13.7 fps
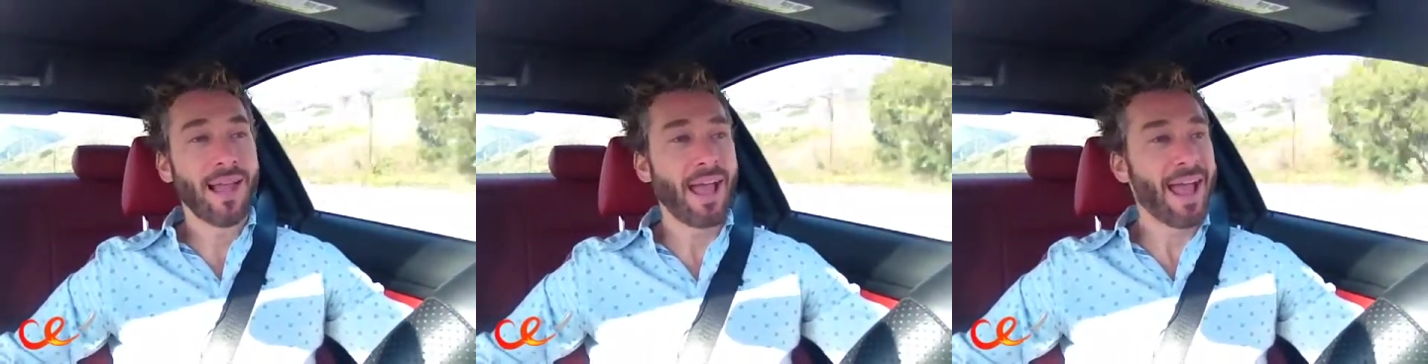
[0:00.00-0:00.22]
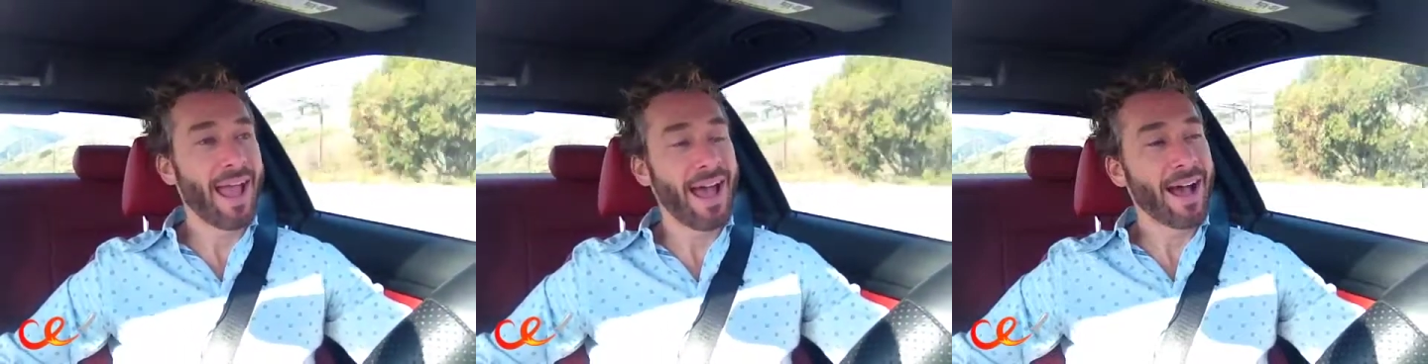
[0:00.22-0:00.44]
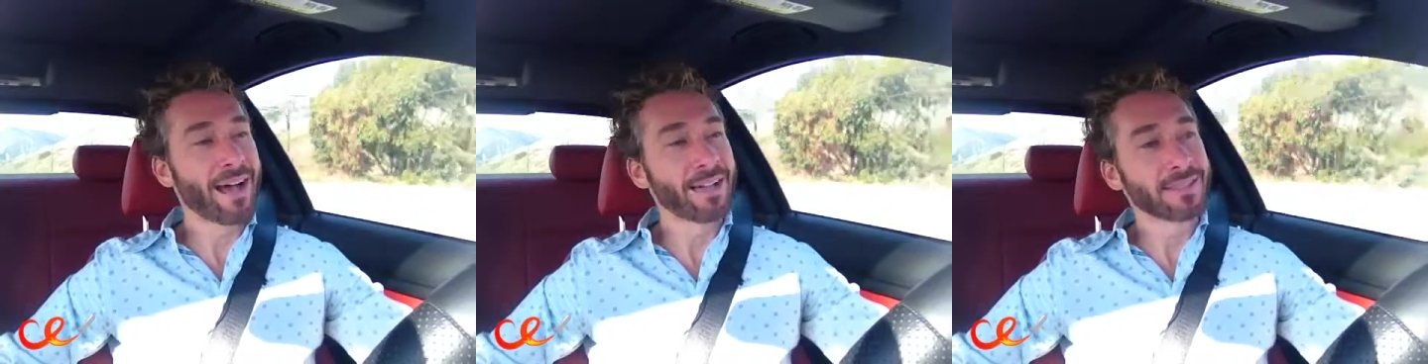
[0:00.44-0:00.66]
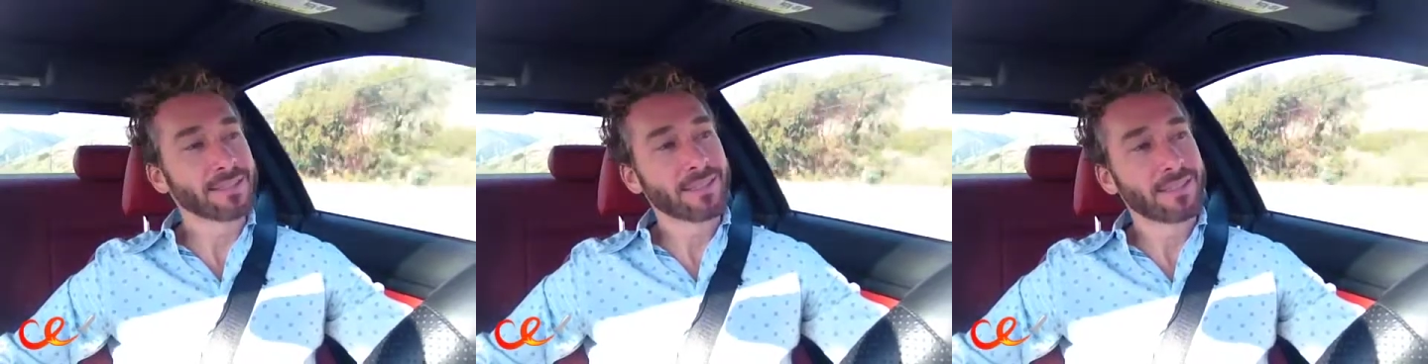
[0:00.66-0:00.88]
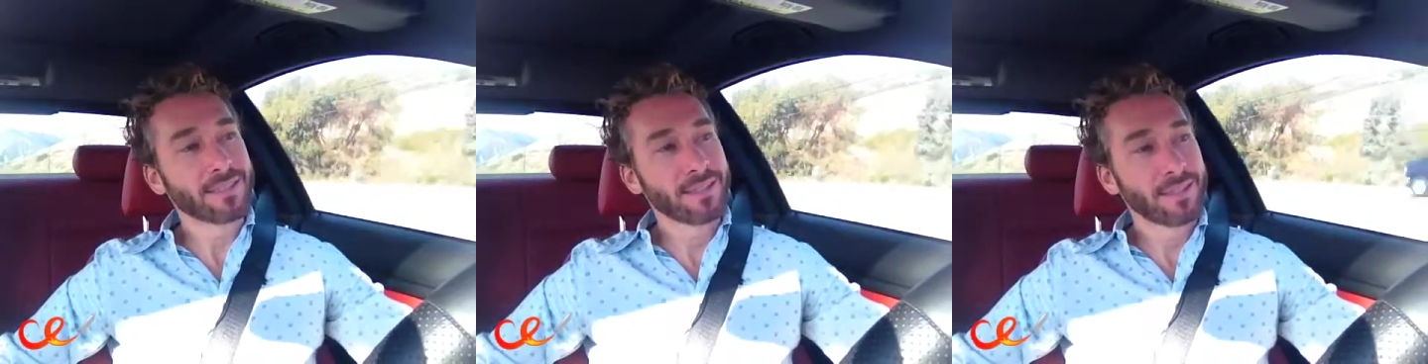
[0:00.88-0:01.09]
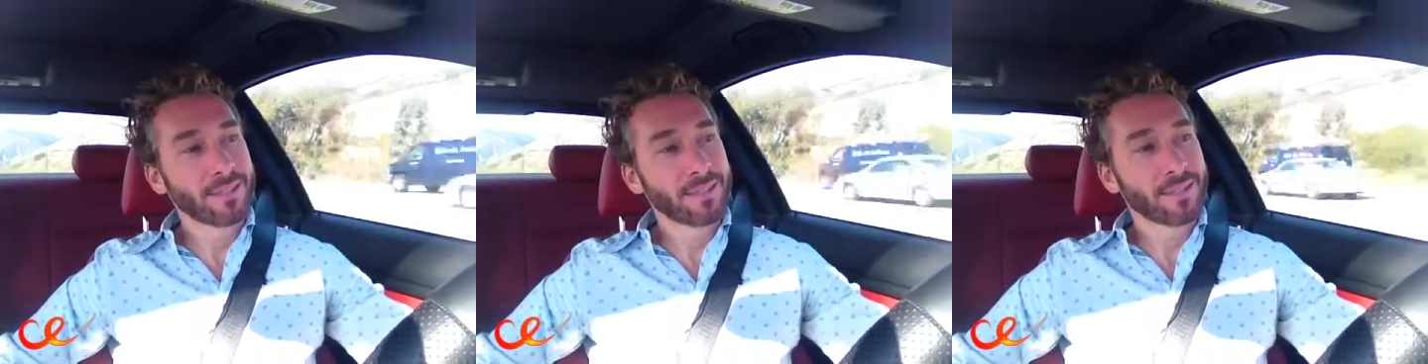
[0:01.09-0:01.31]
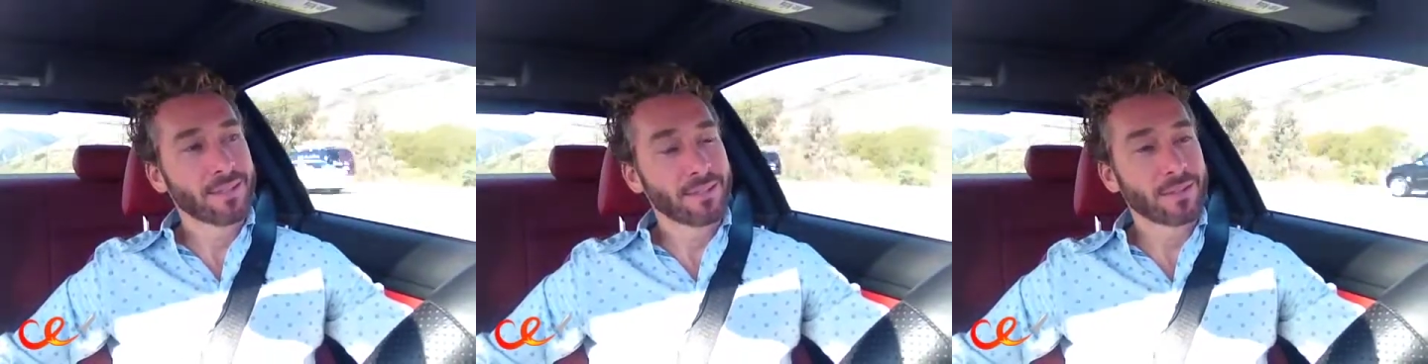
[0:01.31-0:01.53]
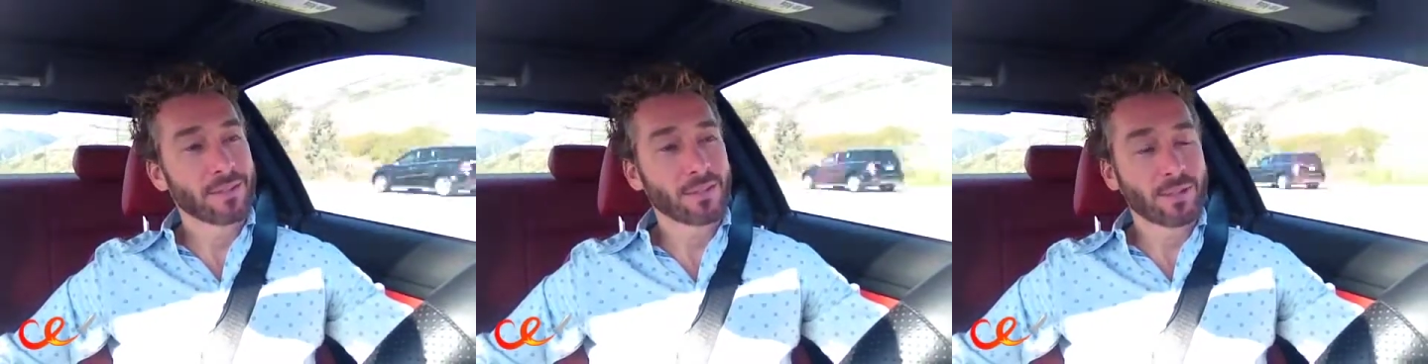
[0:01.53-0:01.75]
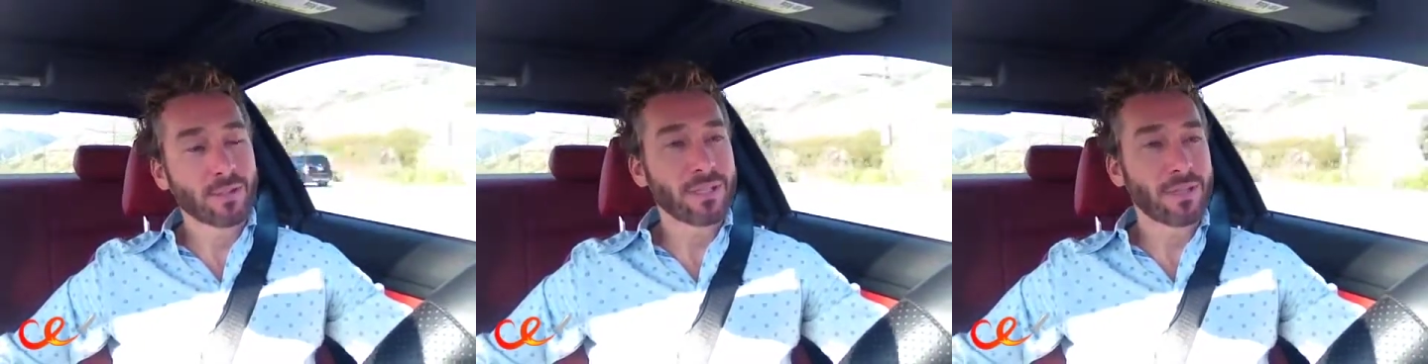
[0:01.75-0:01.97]
And the
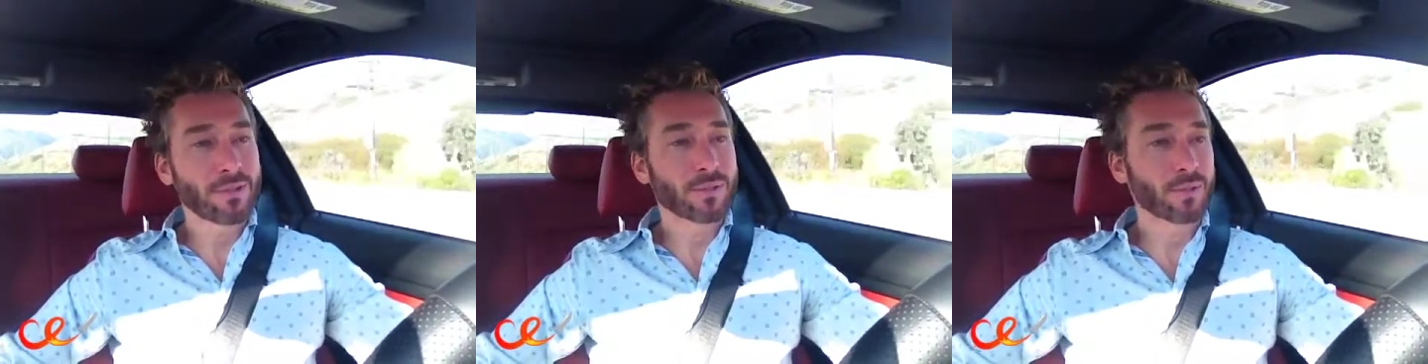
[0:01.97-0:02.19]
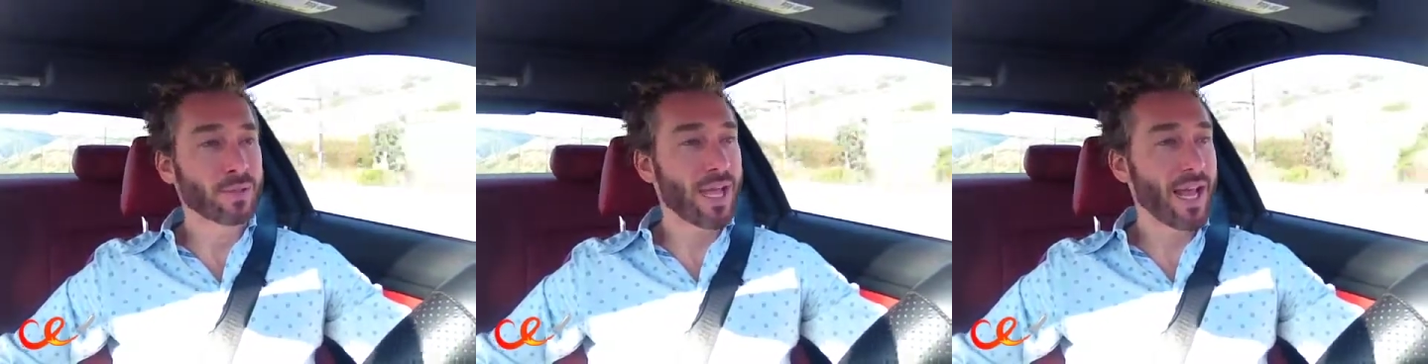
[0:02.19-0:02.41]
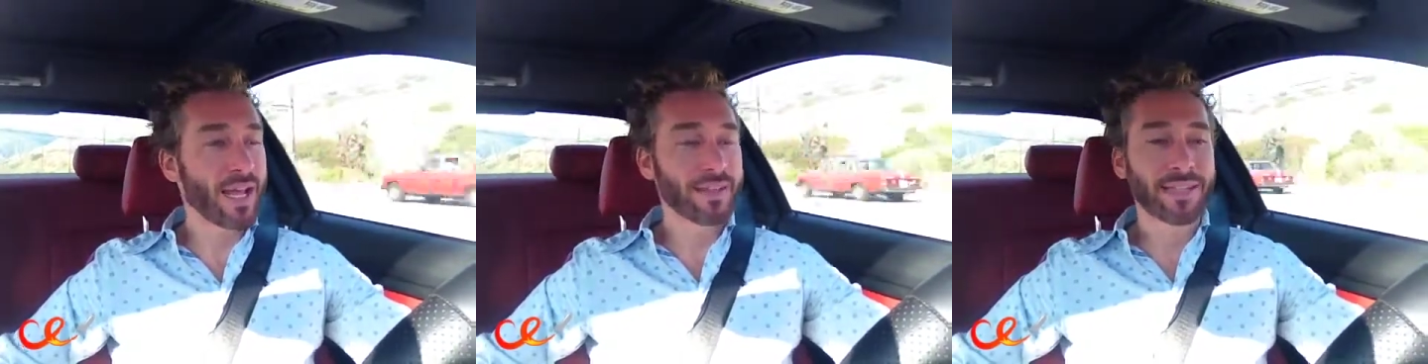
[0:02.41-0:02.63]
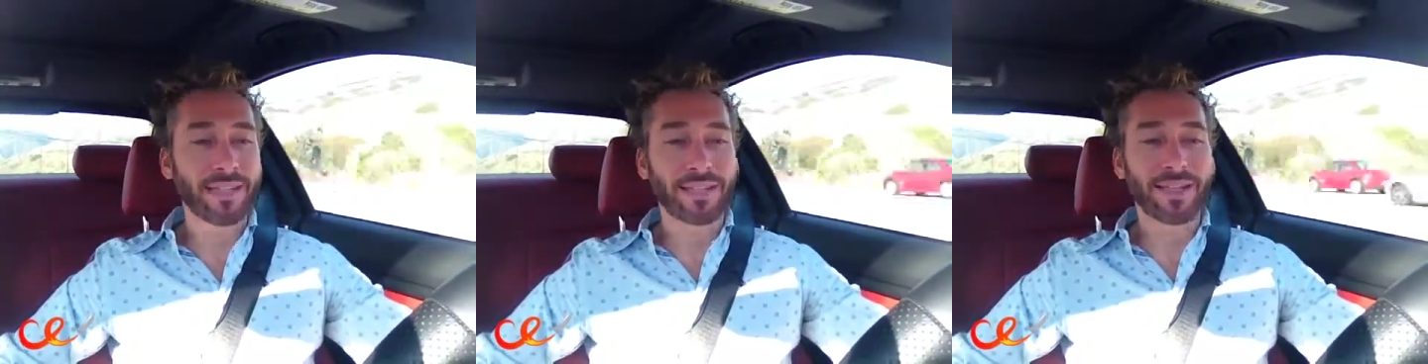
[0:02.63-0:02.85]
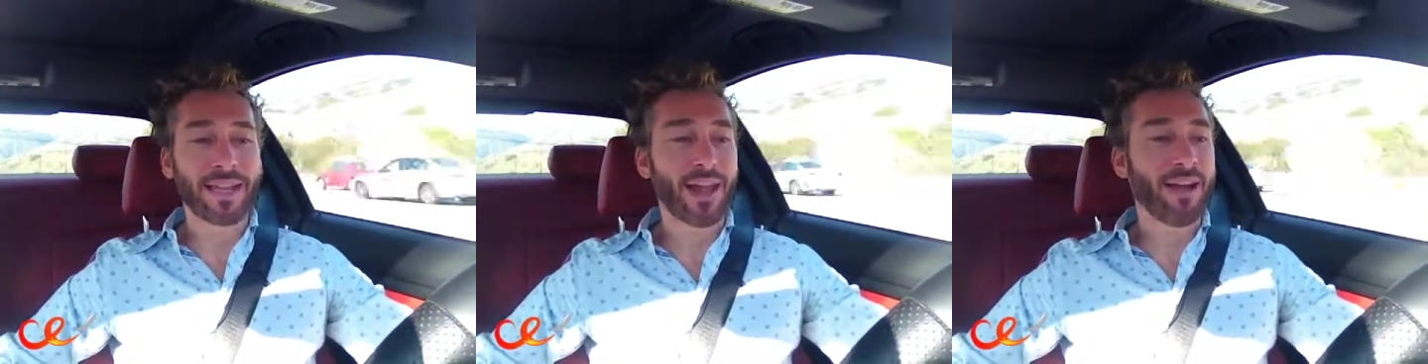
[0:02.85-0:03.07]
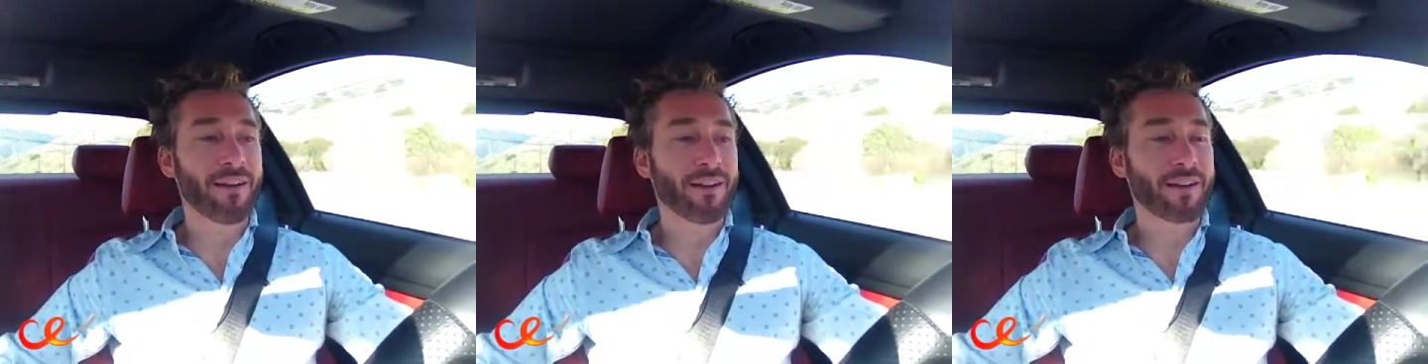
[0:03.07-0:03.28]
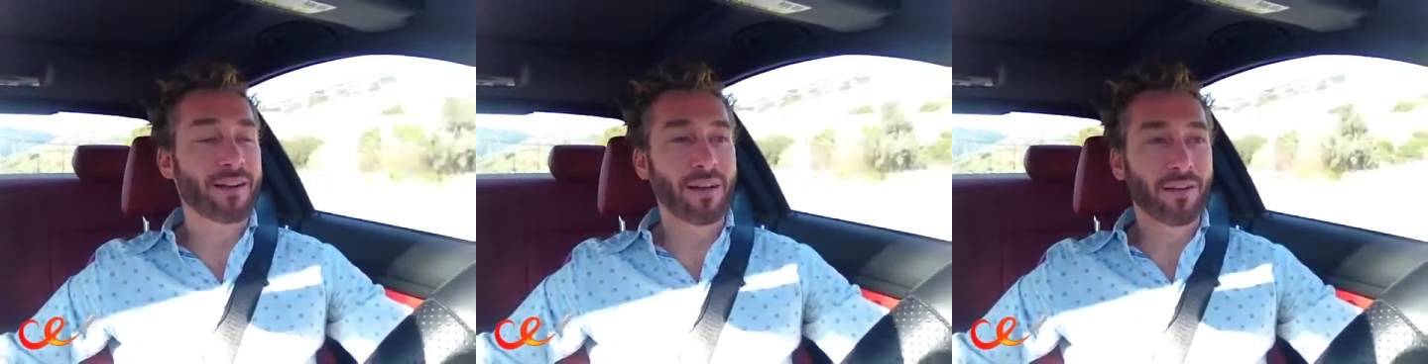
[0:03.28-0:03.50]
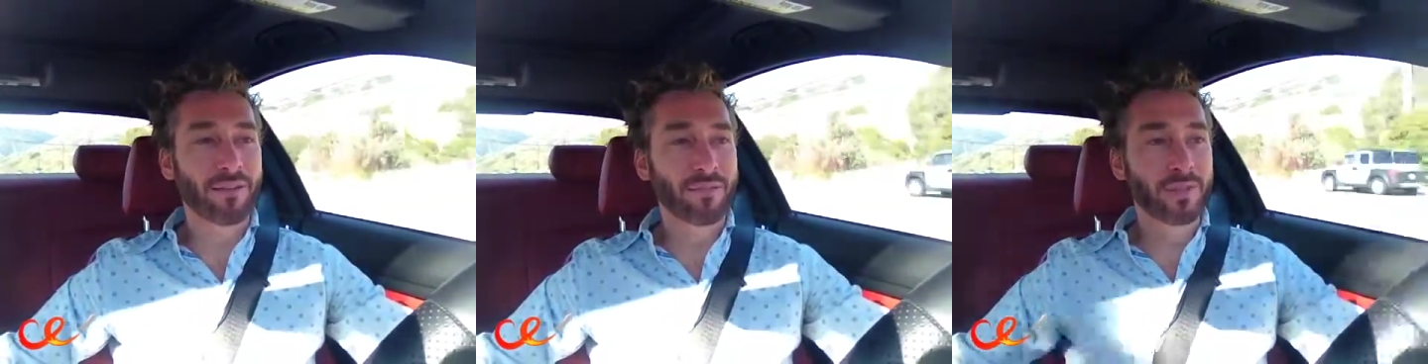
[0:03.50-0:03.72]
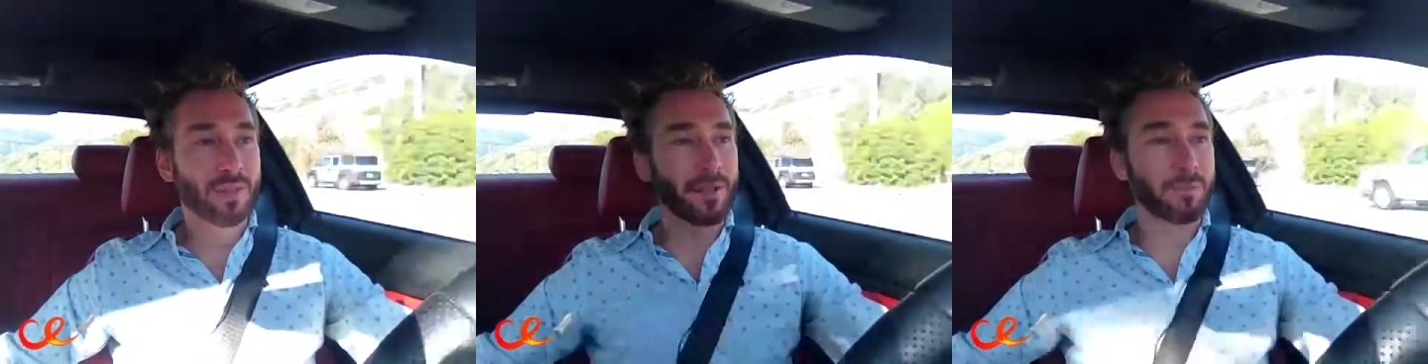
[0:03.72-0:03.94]
studios are dangling the carrot
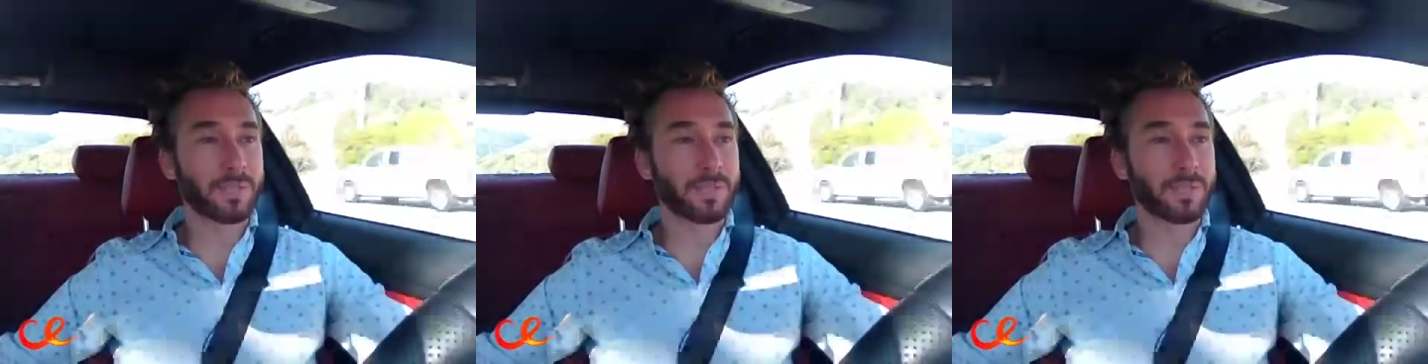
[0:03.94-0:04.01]
of the